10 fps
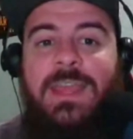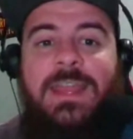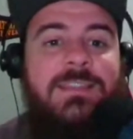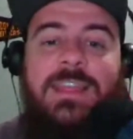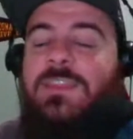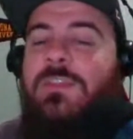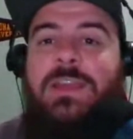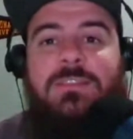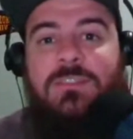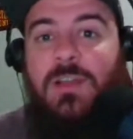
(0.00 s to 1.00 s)
And thank you
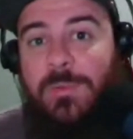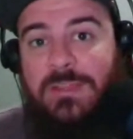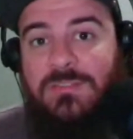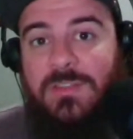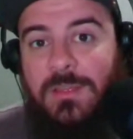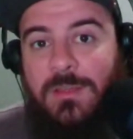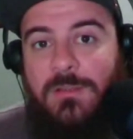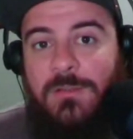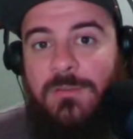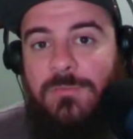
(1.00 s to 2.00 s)
guys, as always,
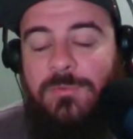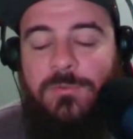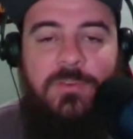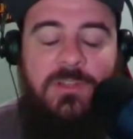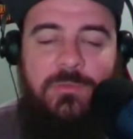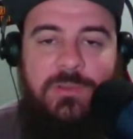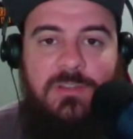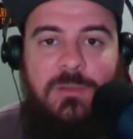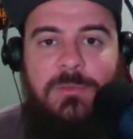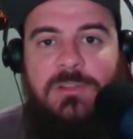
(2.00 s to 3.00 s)
for following
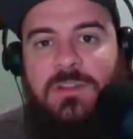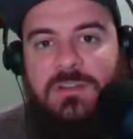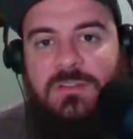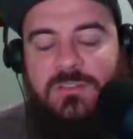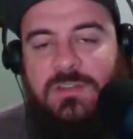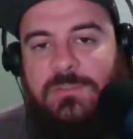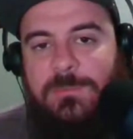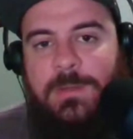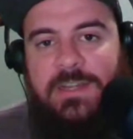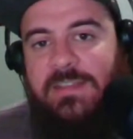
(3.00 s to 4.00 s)
along with the Locked On Sun Devils
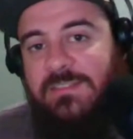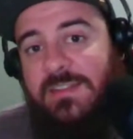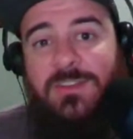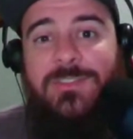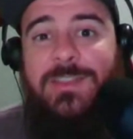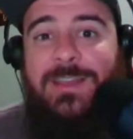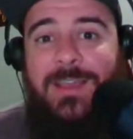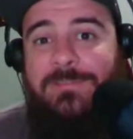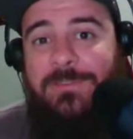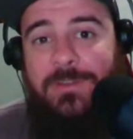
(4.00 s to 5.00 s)
podcast. That's all that I
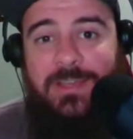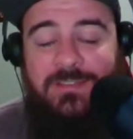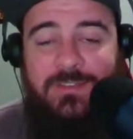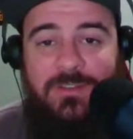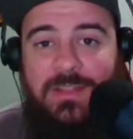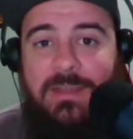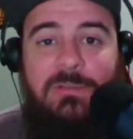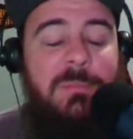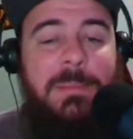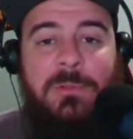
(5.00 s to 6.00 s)
got for you guys here today.
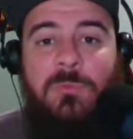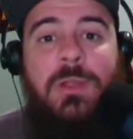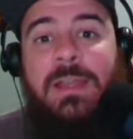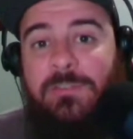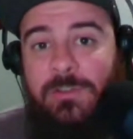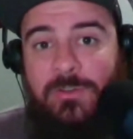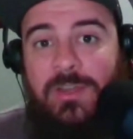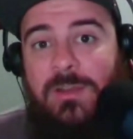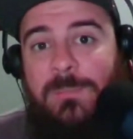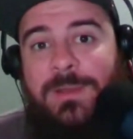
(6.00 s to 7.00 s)
Remember, wherever you're
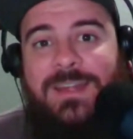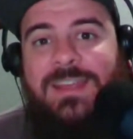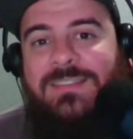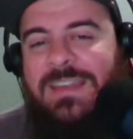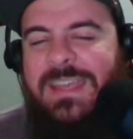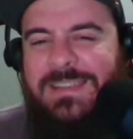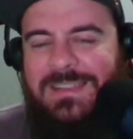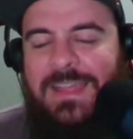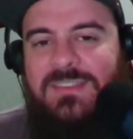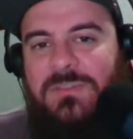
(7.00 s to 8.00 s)
getting your podcast, to hit
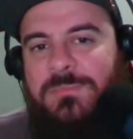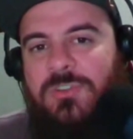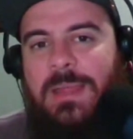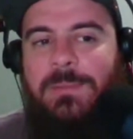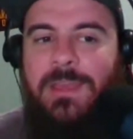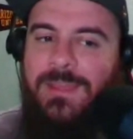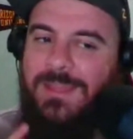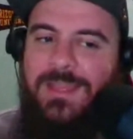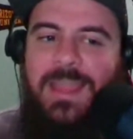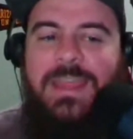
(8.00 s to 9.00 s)
like, subscribe,
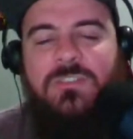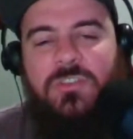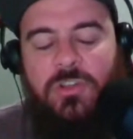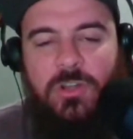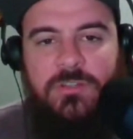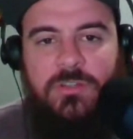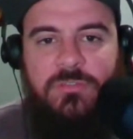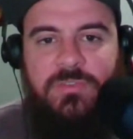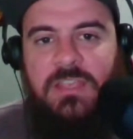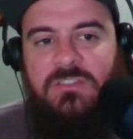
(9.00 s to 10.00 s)
and turn on
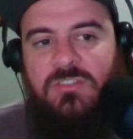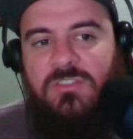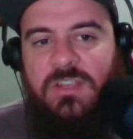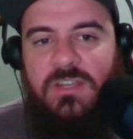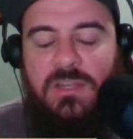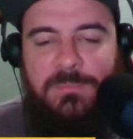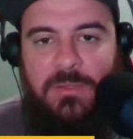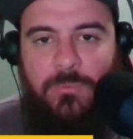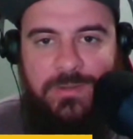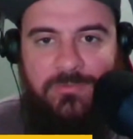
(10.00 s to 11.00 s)
notifications so you get an
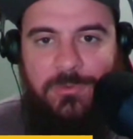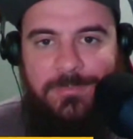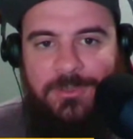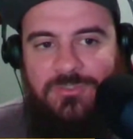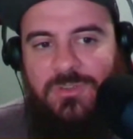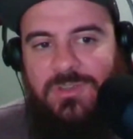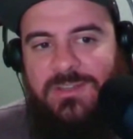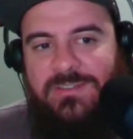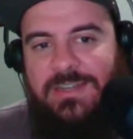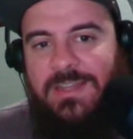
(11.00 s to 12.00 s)
update whenever we post new
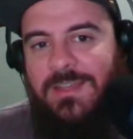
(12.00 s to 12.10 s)
content.